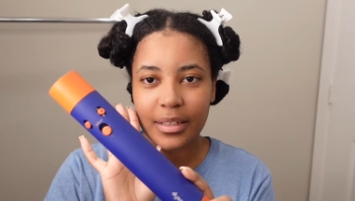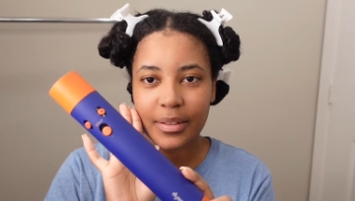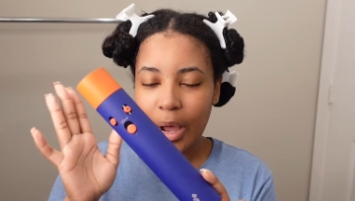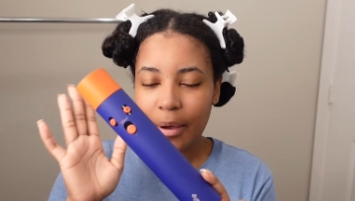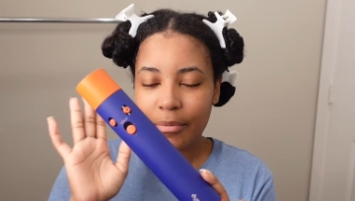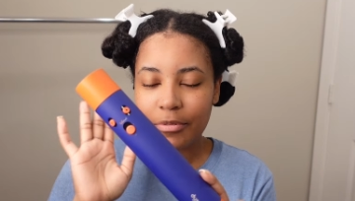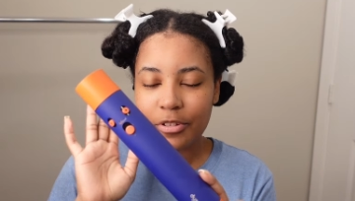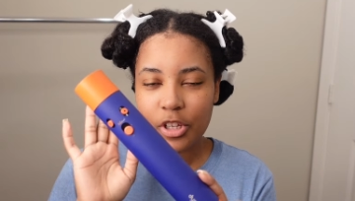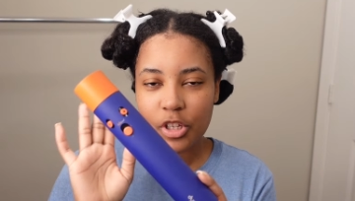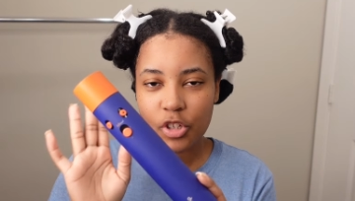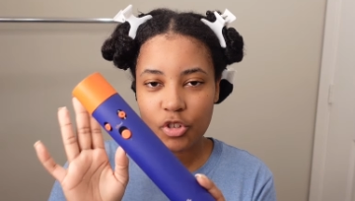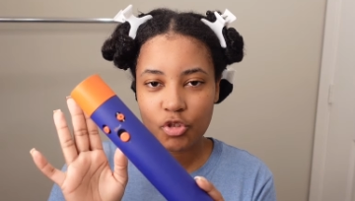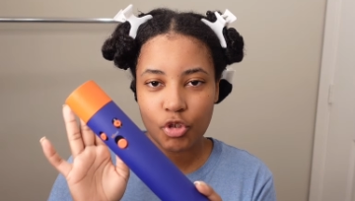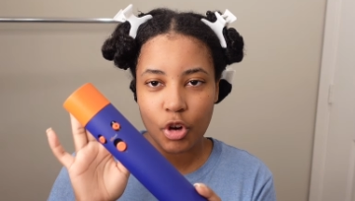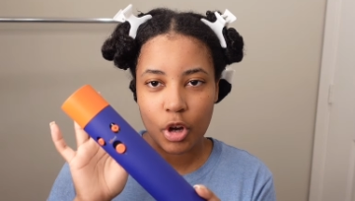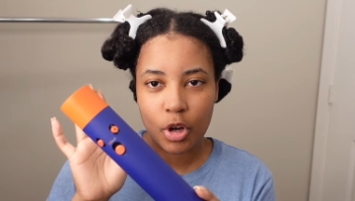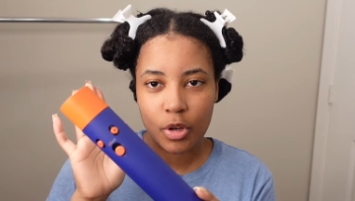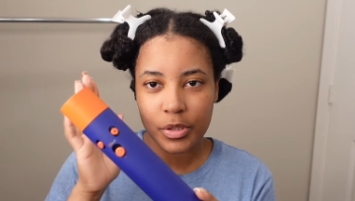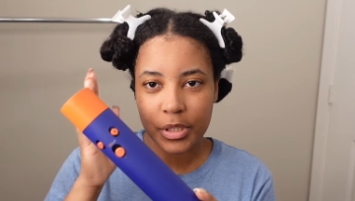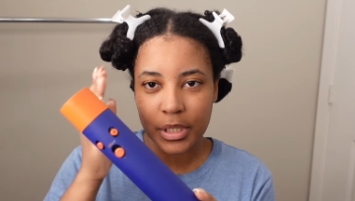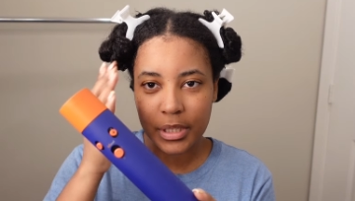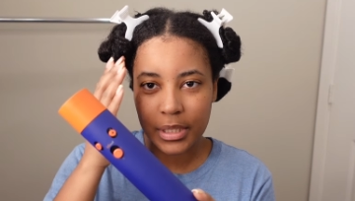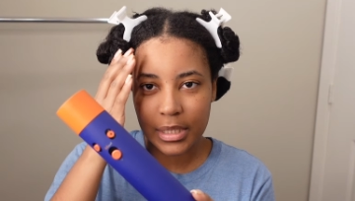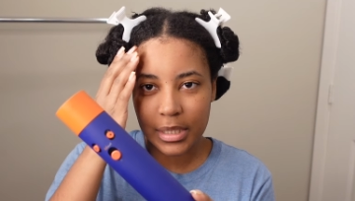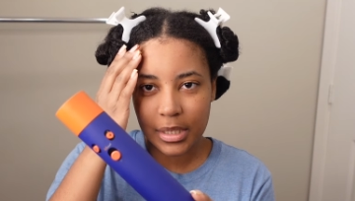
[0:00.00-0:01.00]
I was just
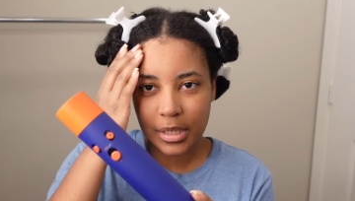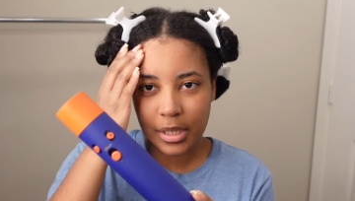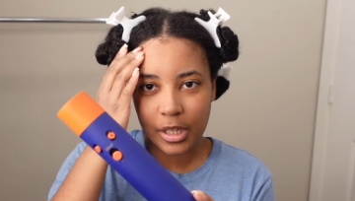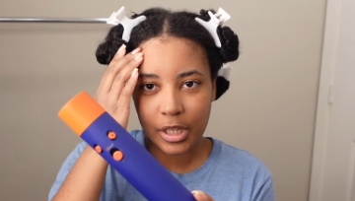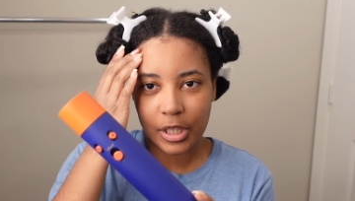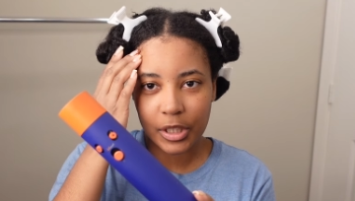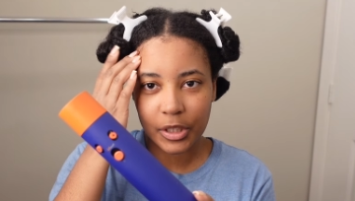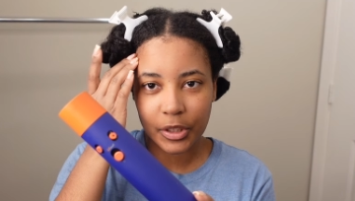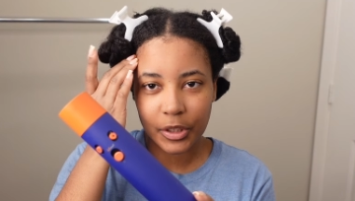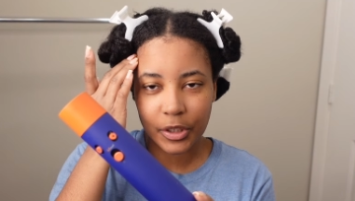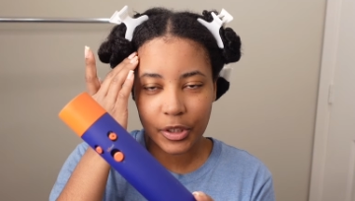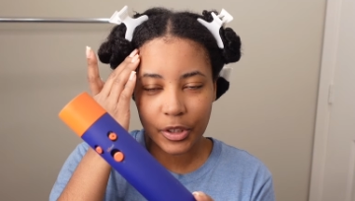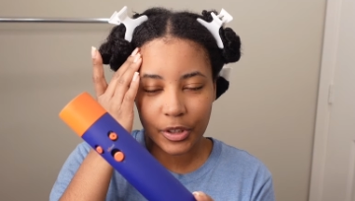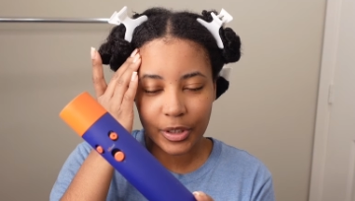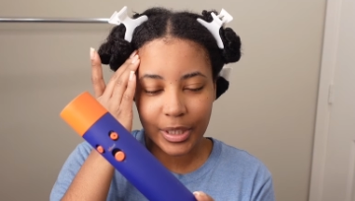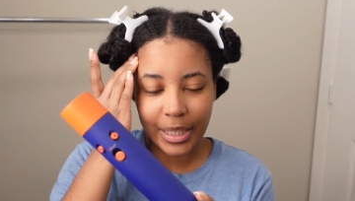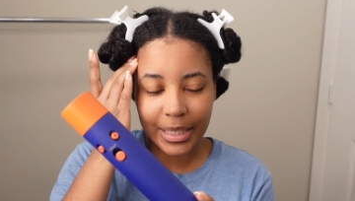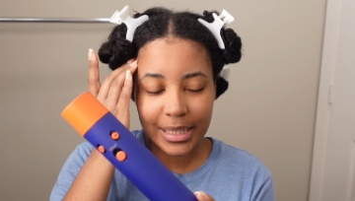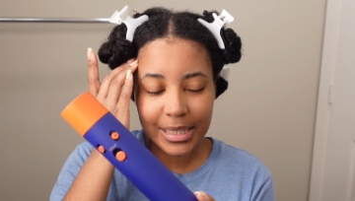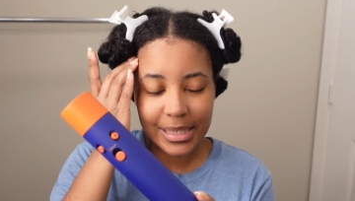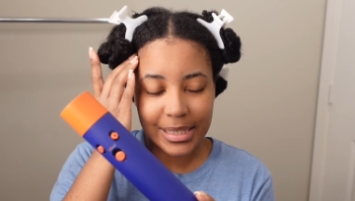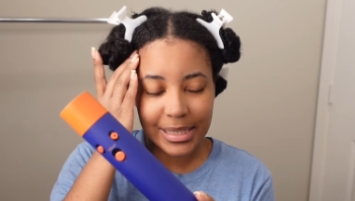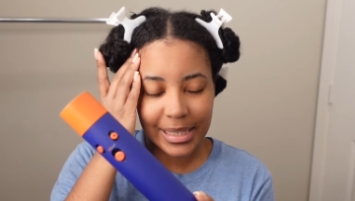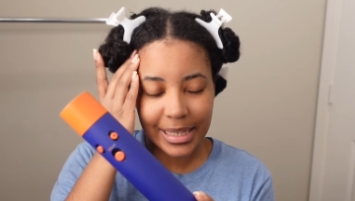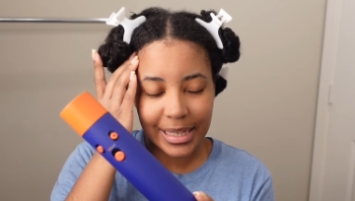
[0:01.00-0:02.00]
drawn to this color. Like
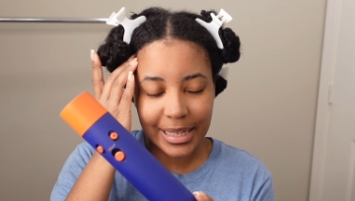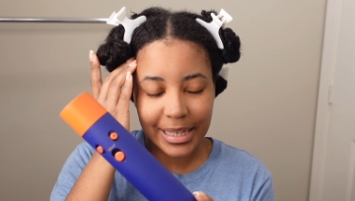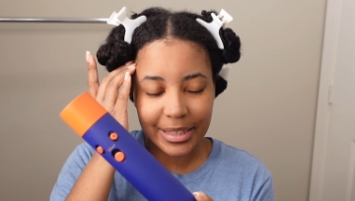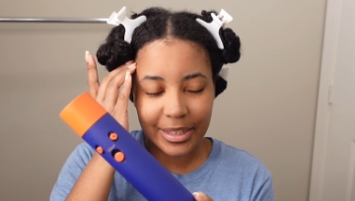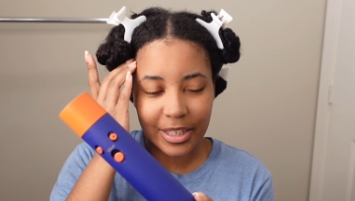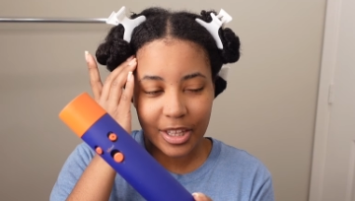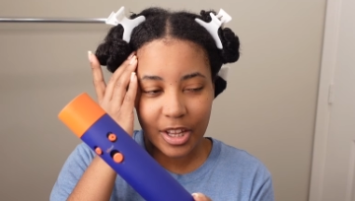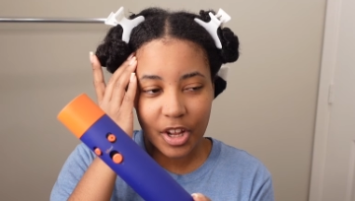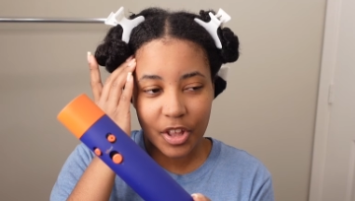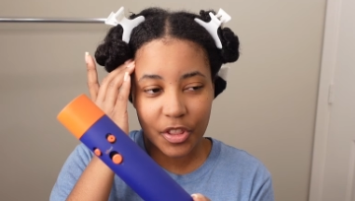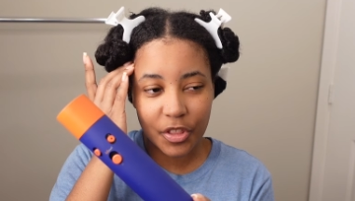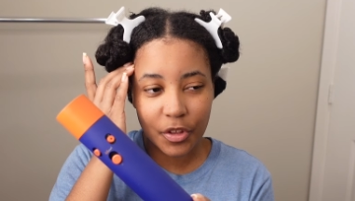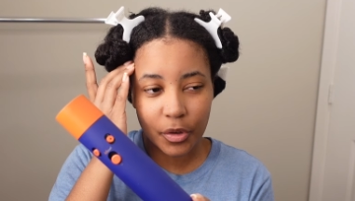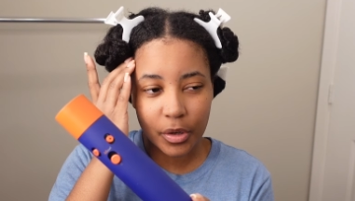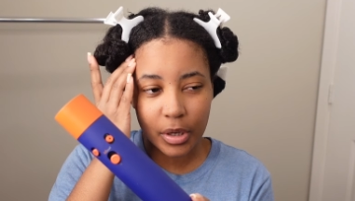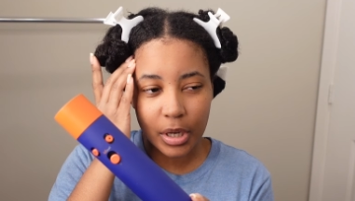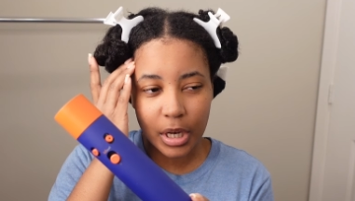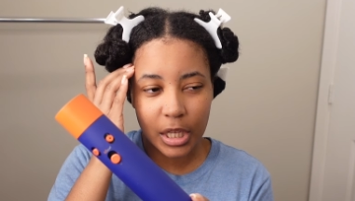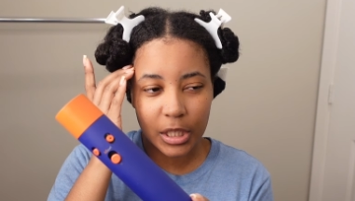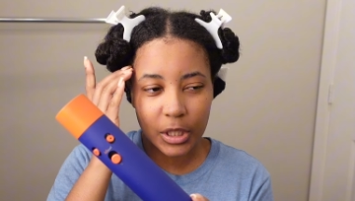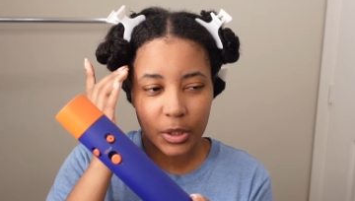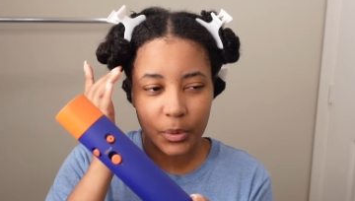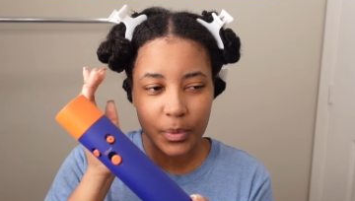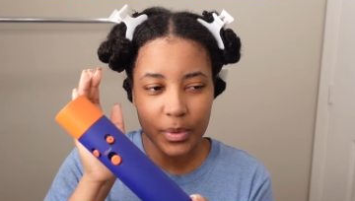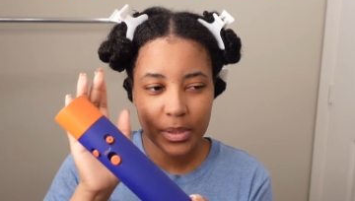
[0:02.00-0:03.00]
I said, the other
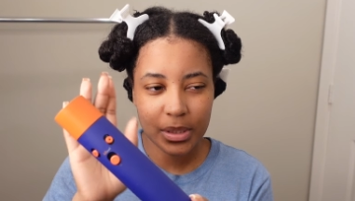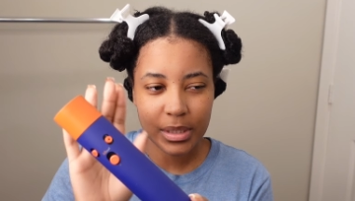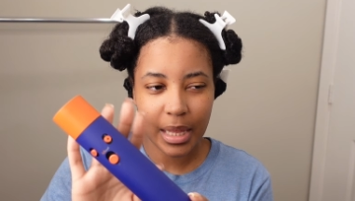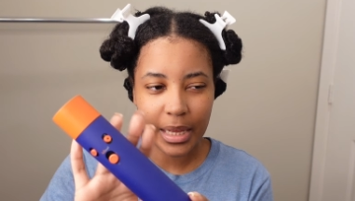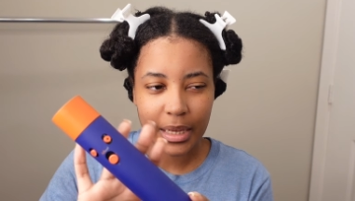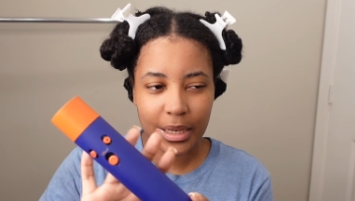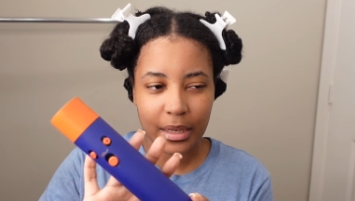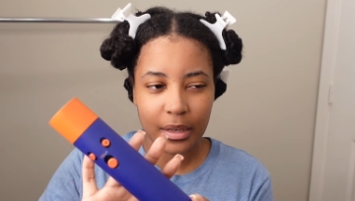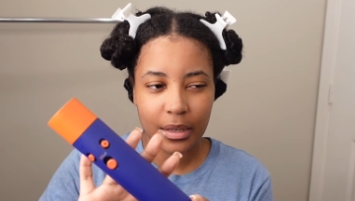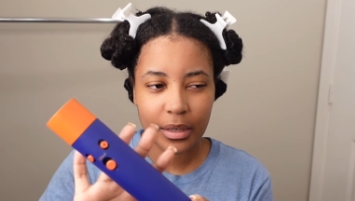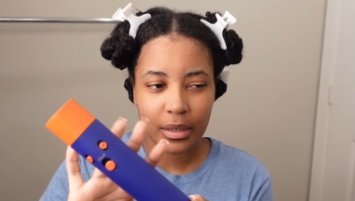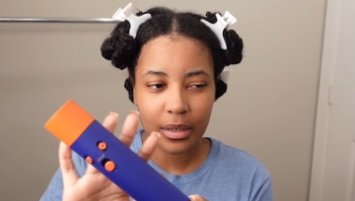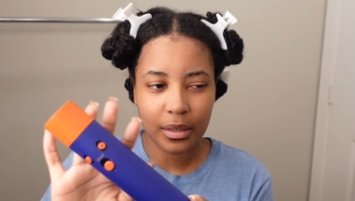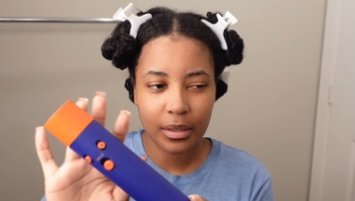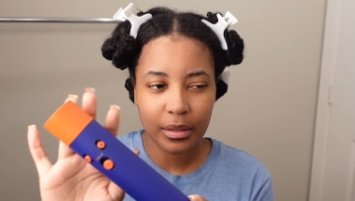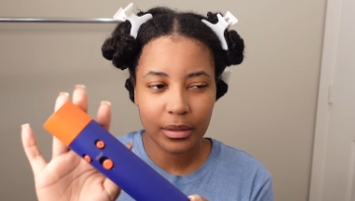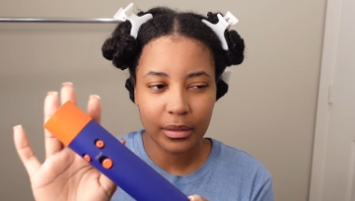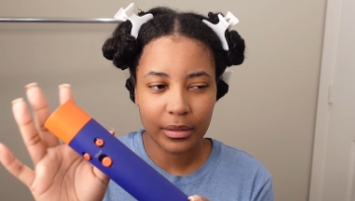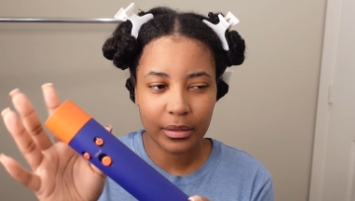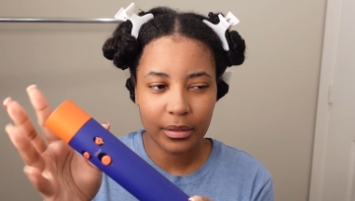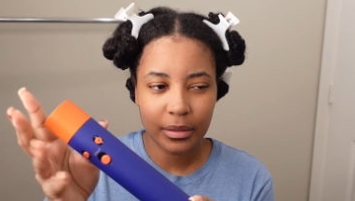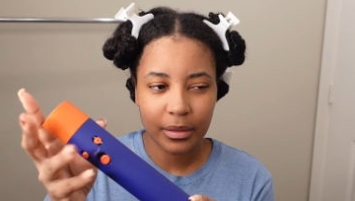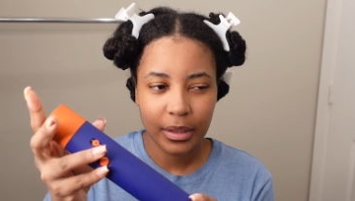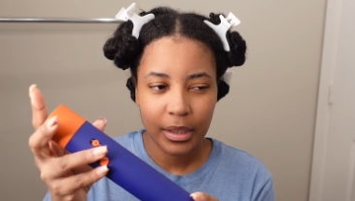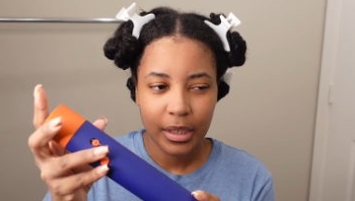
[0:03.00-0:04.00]
color was like a